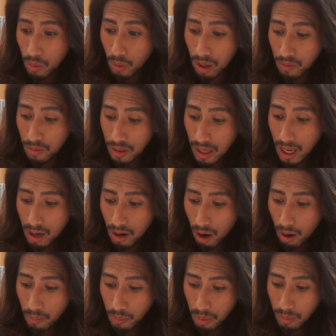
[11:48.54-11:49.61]
if they
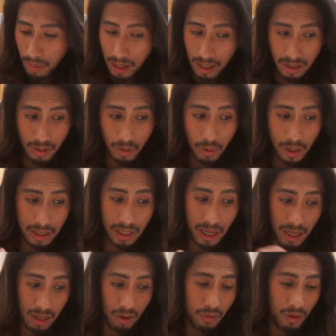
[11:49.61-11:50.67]
compromise, what
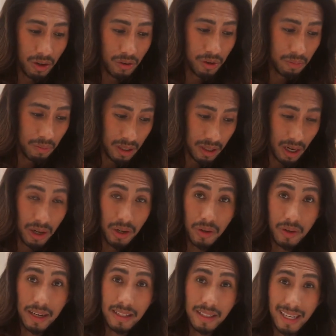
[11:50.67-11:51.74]
kind of agreement are you
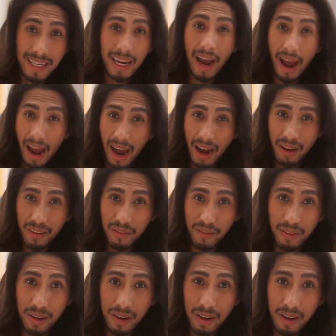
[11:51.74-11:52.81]
guys going to have?
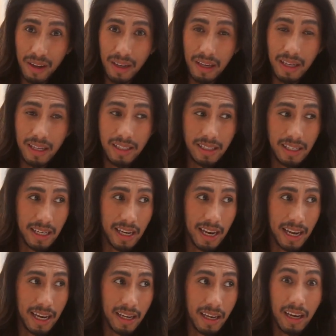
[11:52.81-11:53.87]
Is it
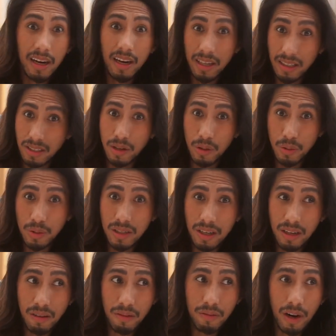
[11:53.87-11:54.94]
like
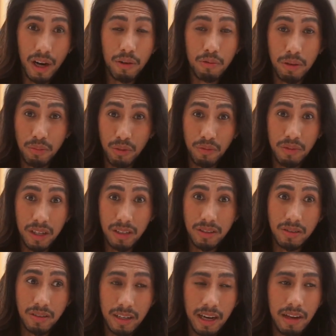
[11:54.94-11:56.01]
exclusive? Are we moving in
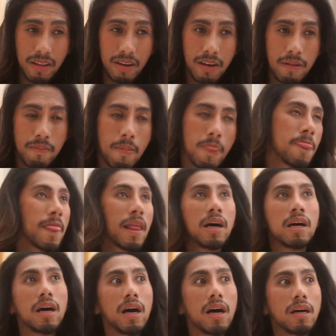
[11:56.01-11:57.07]
together?
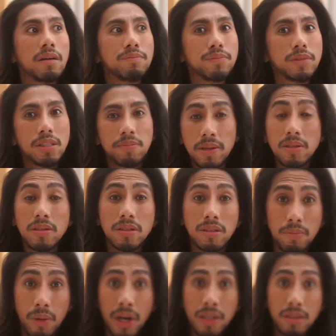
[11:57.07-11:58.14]
Um, this person is
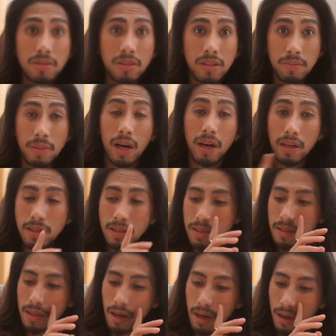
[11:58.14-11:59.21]
smart, just to be
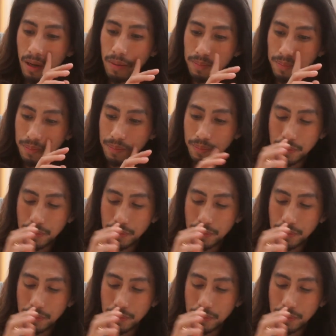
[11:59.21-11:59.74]
honest. Um,